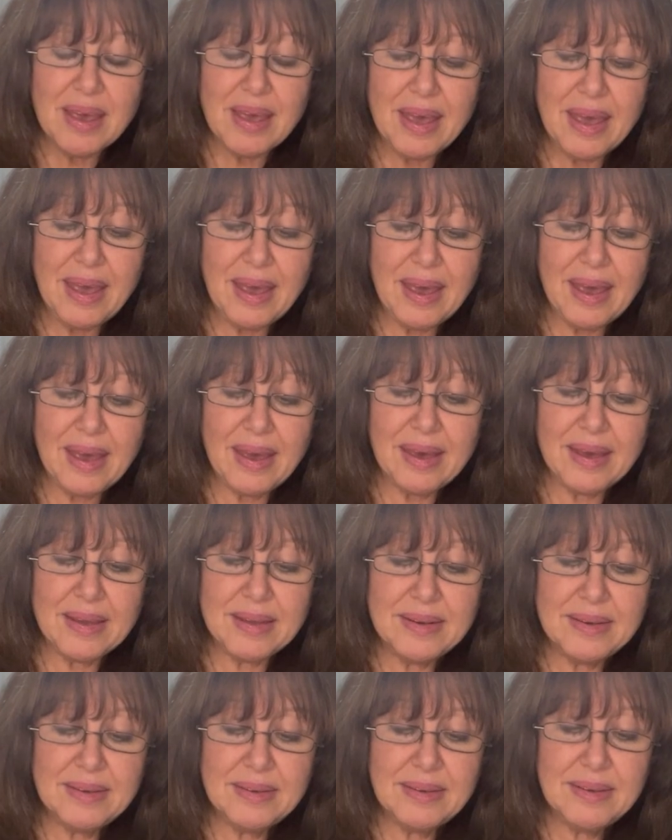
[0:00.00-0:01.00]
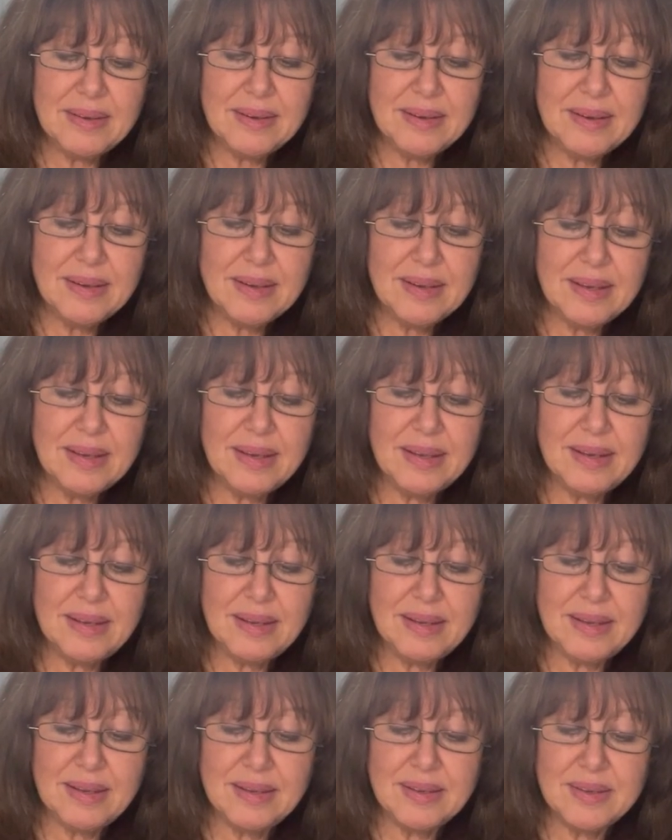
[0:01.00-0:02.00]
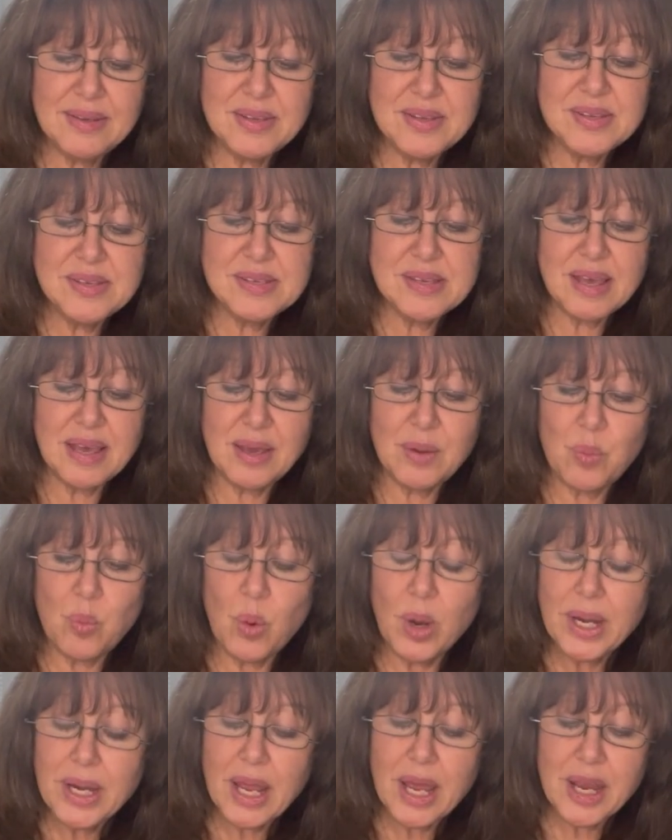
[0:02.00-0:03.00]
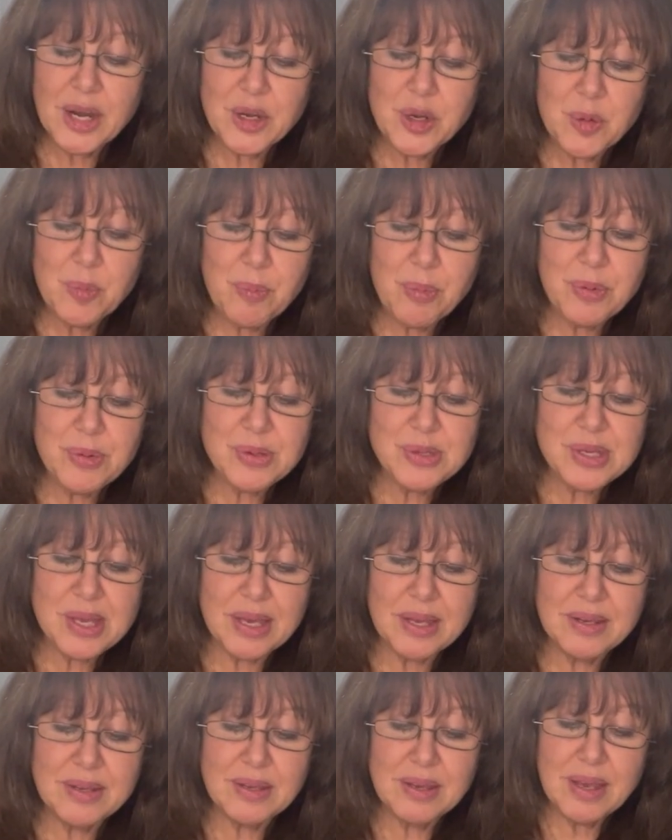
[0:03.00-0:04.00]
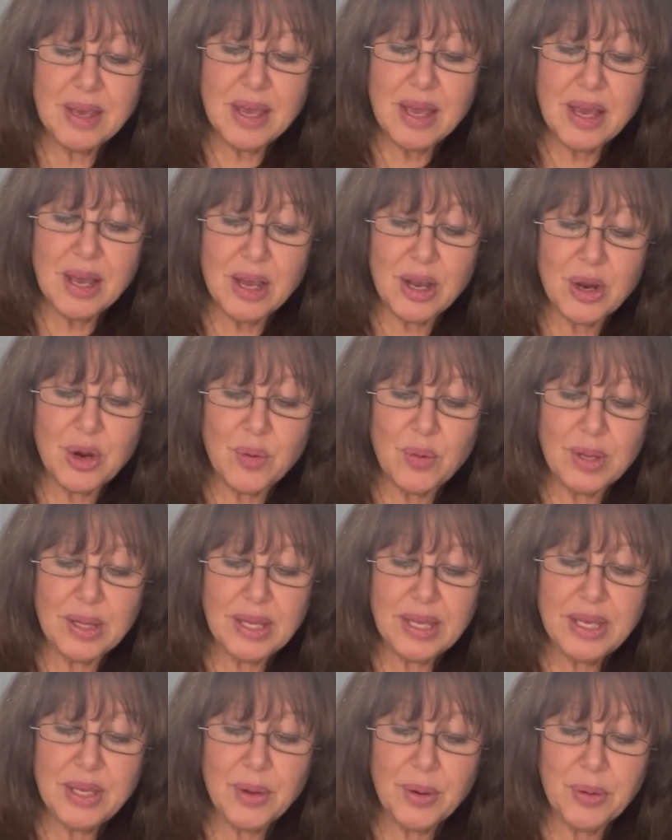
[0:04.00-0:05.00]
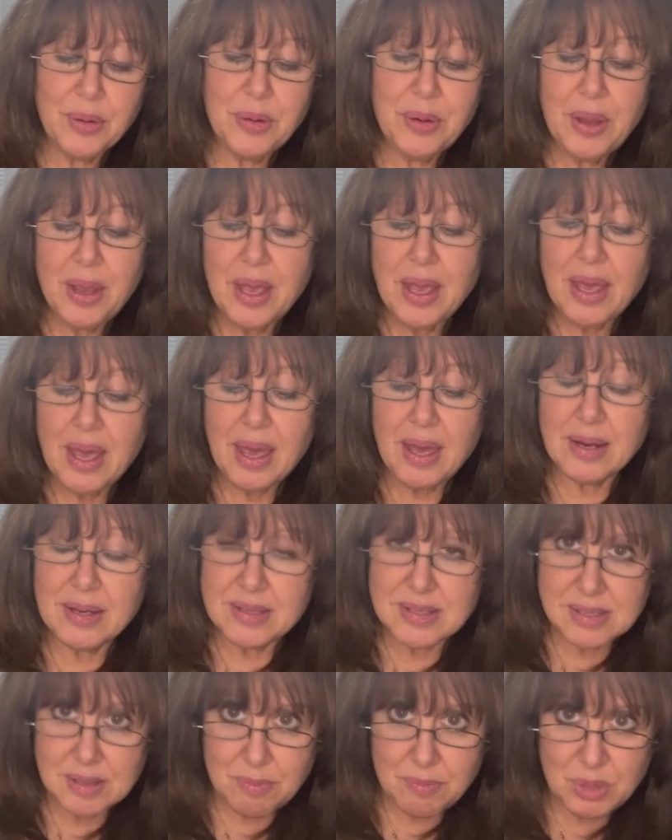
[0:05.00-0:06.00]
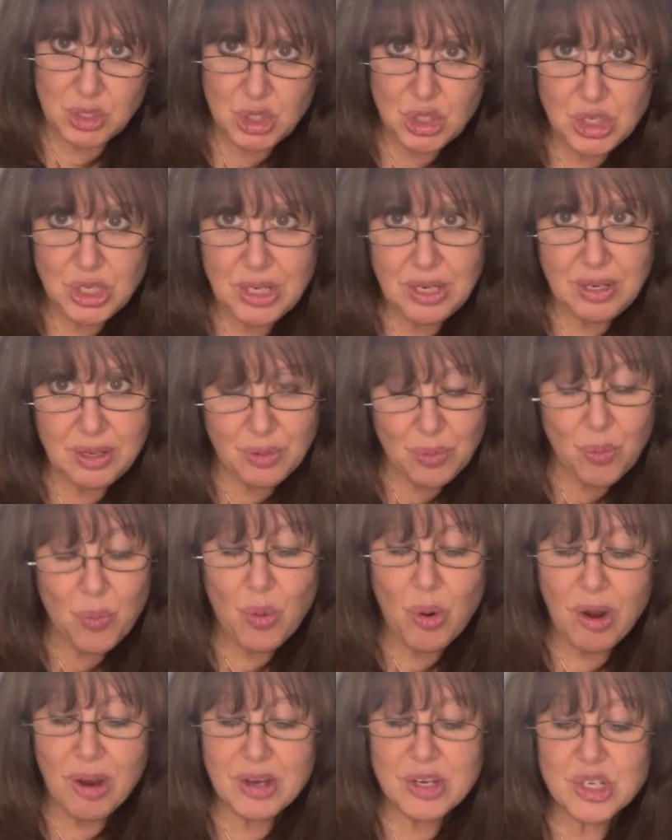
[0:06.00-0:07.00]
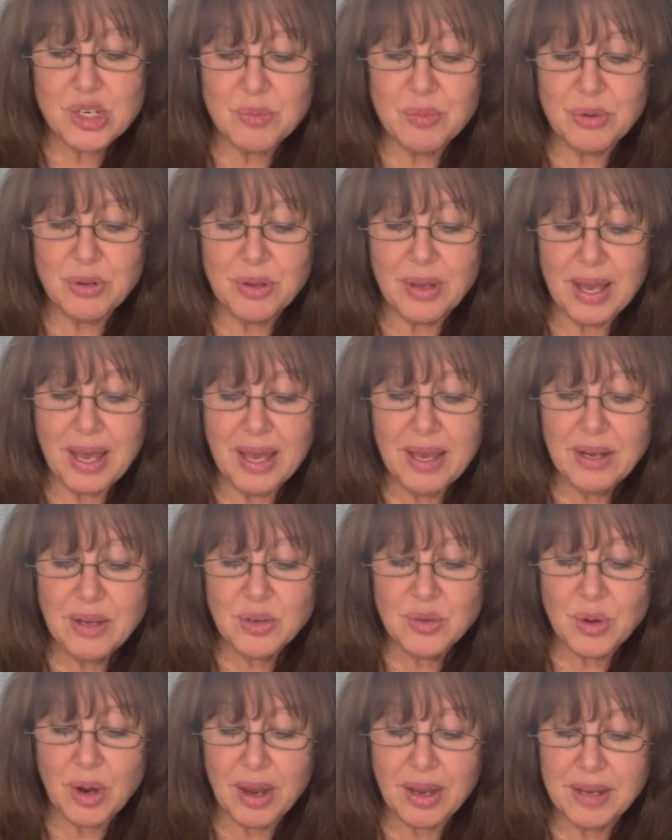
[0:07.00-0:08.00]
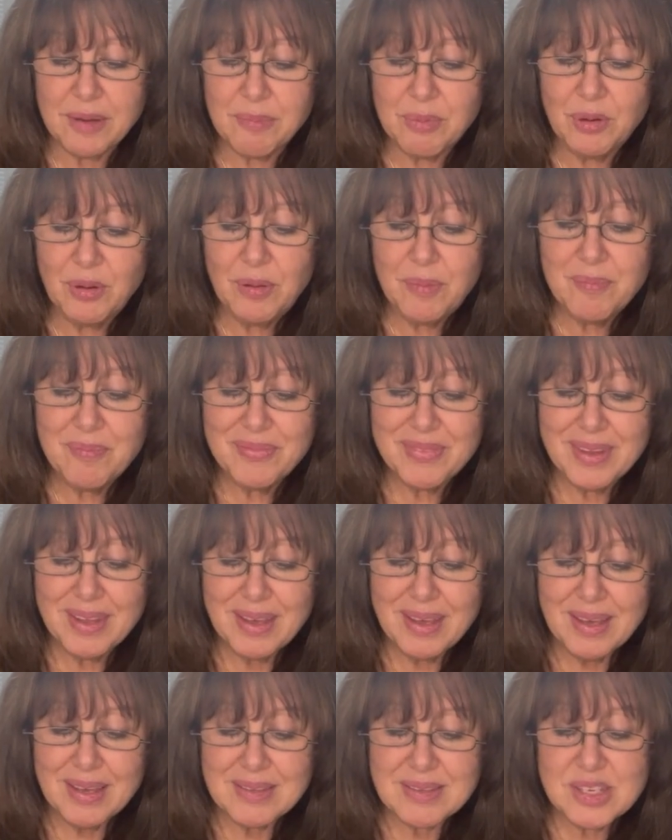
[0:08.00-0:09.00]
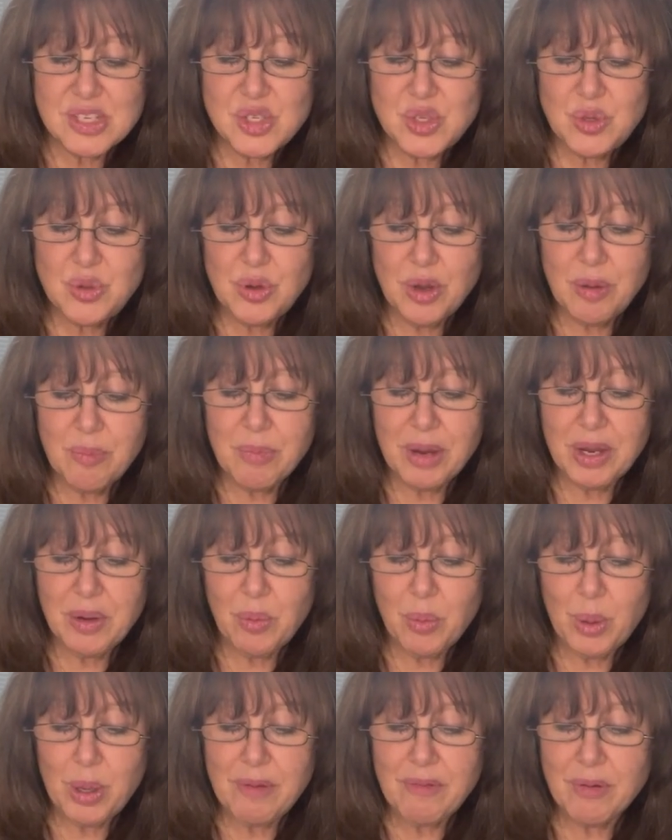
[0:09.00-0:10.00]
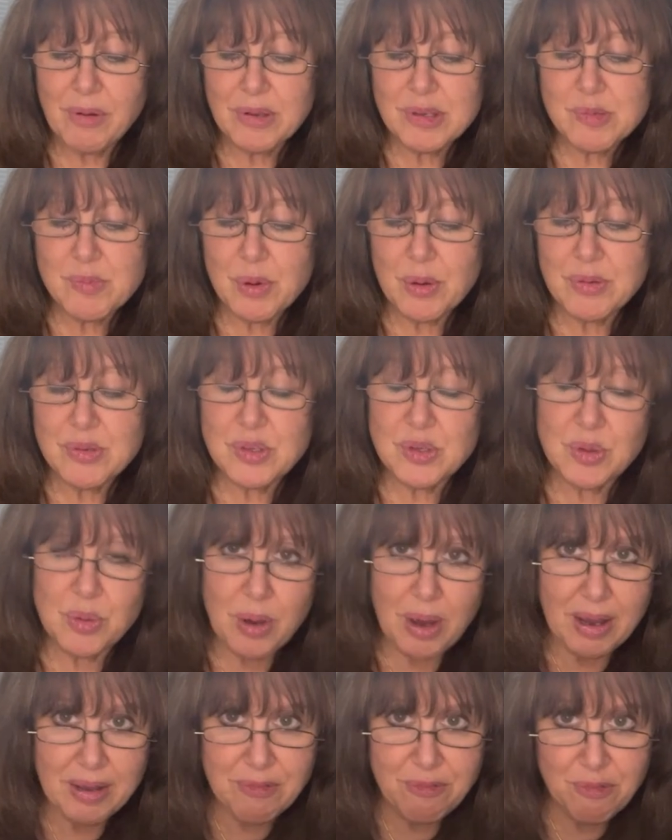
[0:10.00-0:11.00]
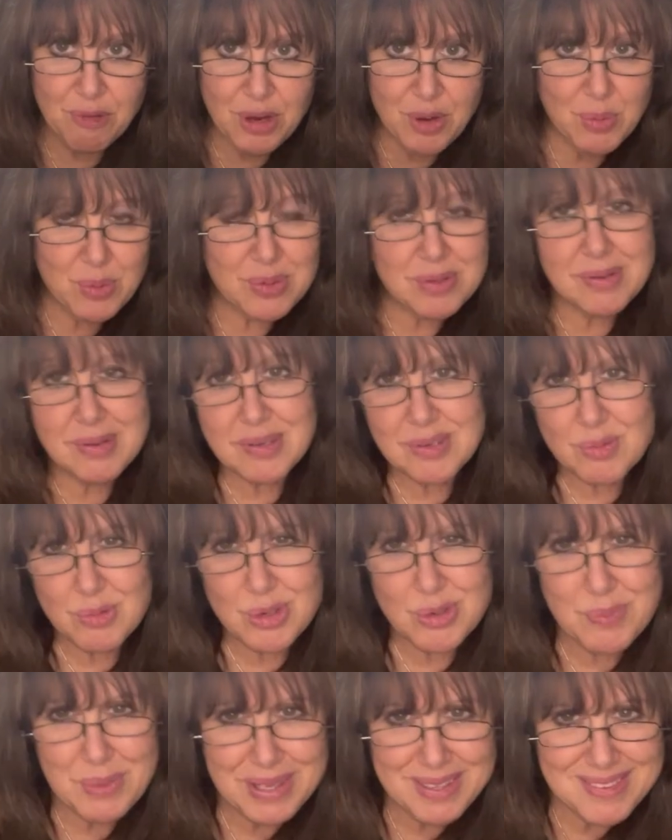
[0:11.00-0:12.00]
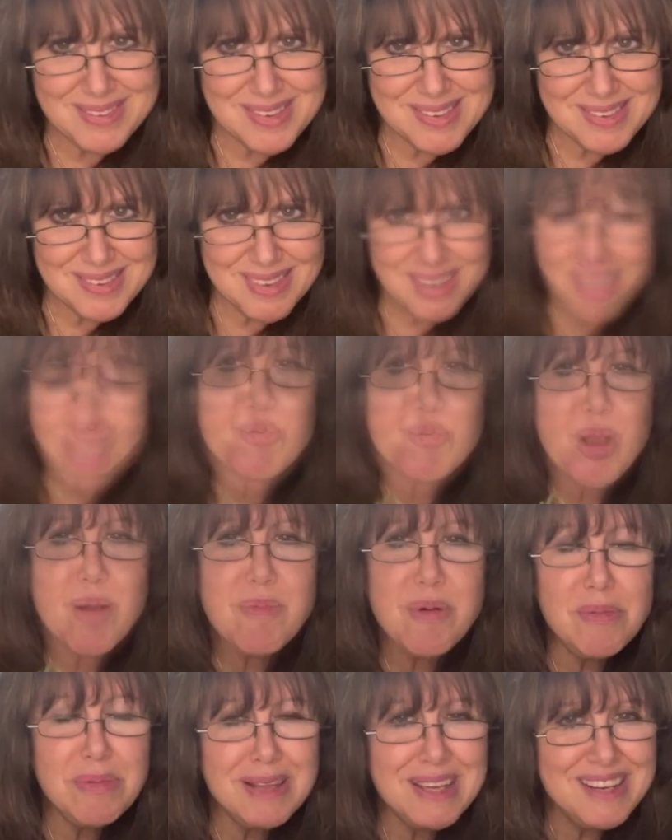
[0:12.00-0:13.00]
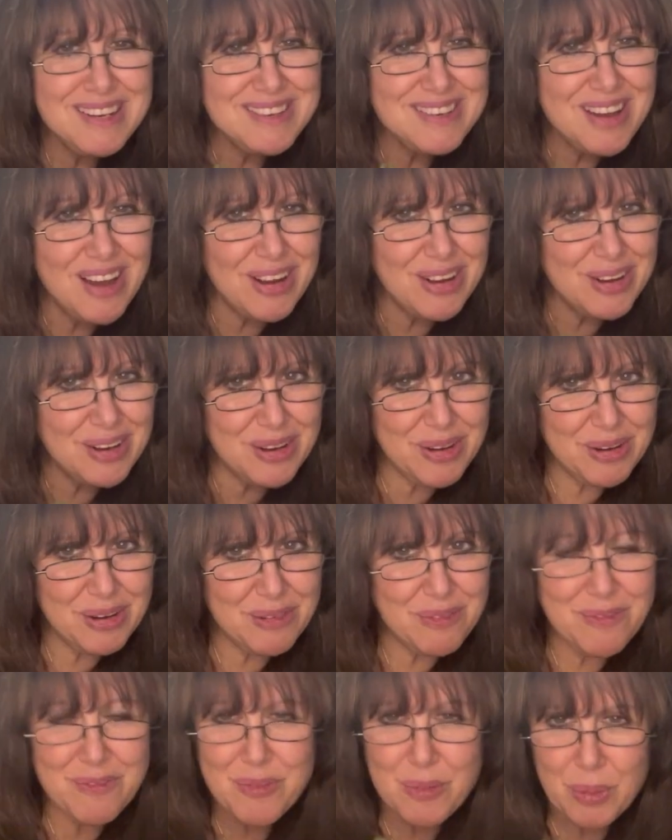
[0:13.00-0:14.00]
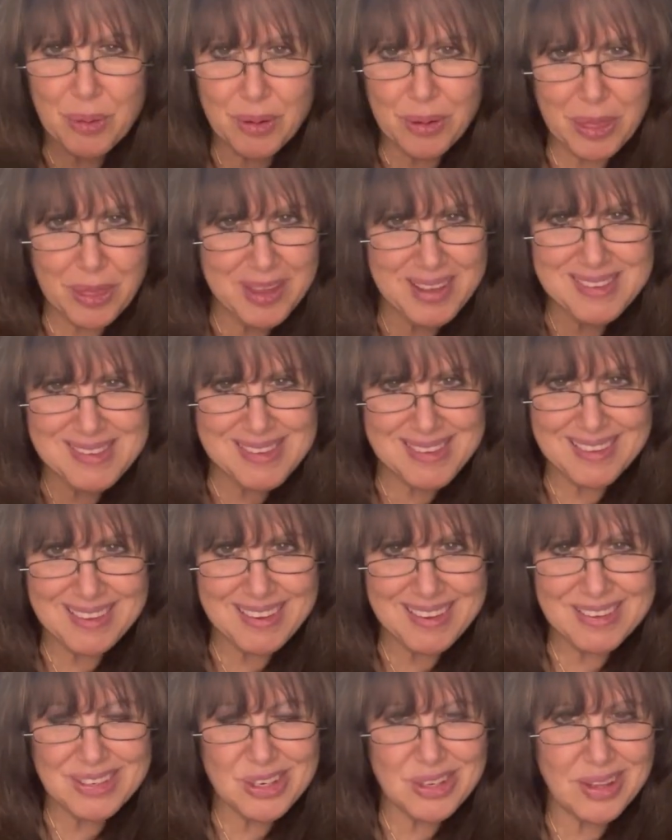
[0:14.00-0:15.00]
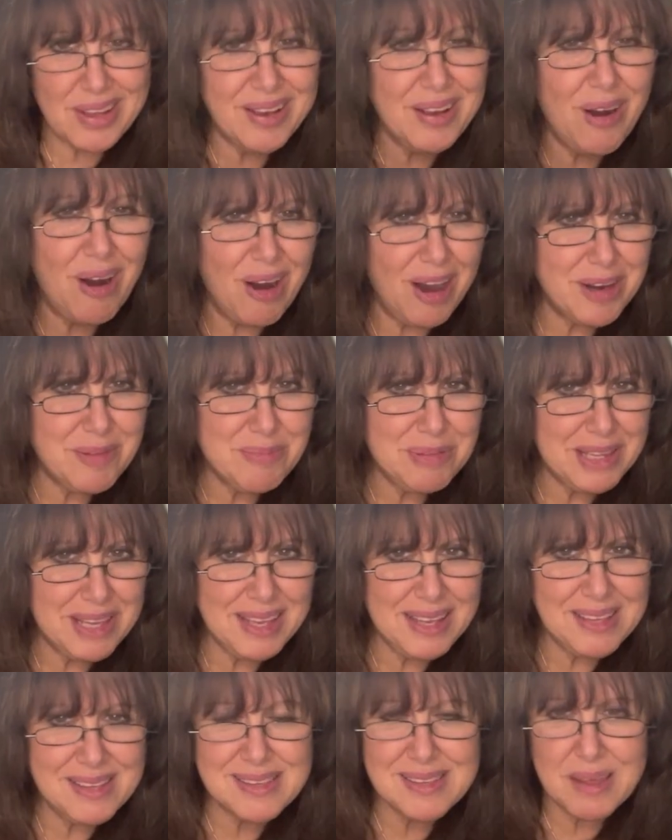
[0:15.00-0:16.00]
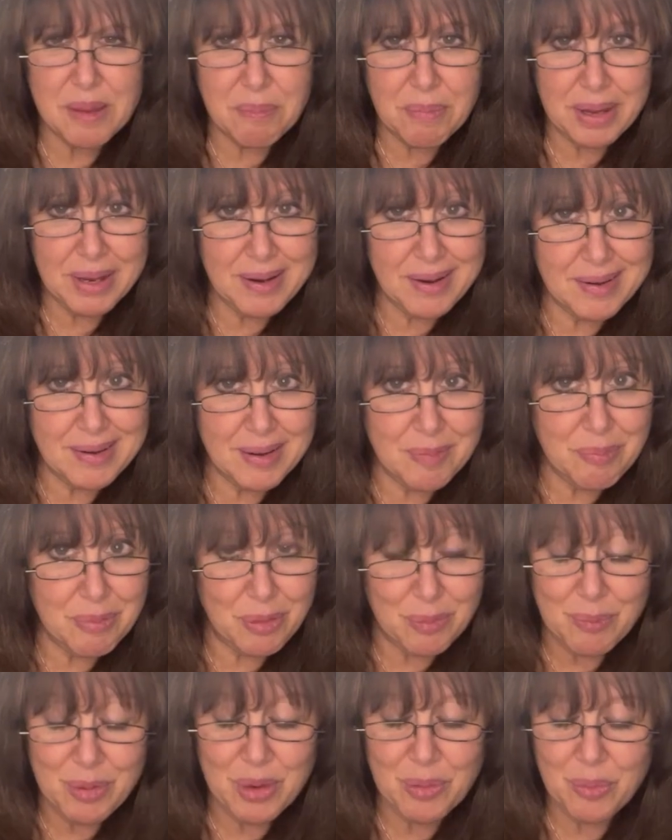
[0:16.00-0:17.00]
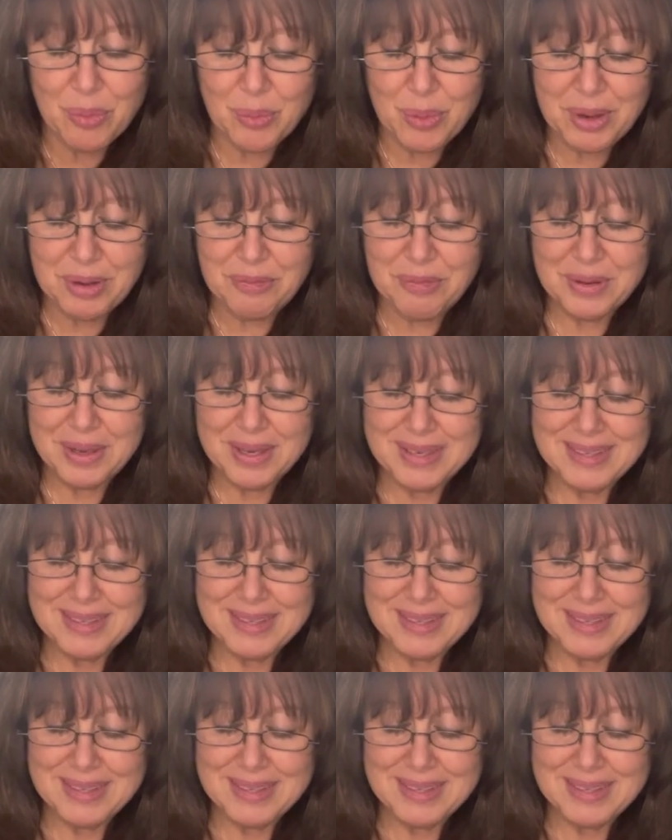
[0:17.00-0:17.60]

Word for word: and it is a one hundred percent acrylic yarn, and it's machine washable and dryable. It says do not microwave or expose to high frequencies, which means probably not good for things in the kitchen like hot plates that might end up in the microwave.